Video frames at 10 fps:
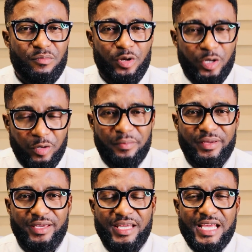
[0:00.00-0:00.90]

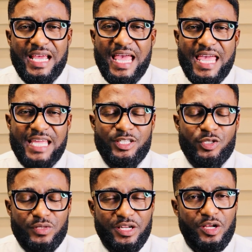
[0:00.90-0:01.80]
Molombe, and
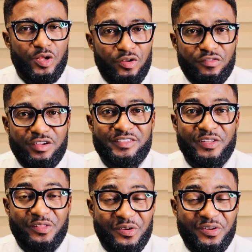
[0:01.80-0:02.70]
to the glory of
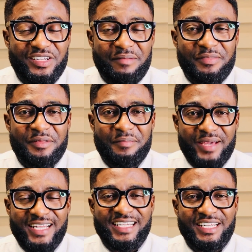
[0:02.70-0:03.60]
the Lord, I'm the
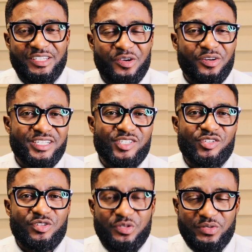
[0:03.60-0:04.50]
man that God
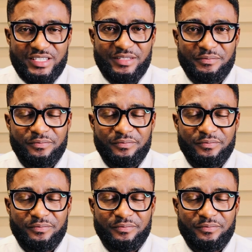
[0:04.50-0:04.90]
is using.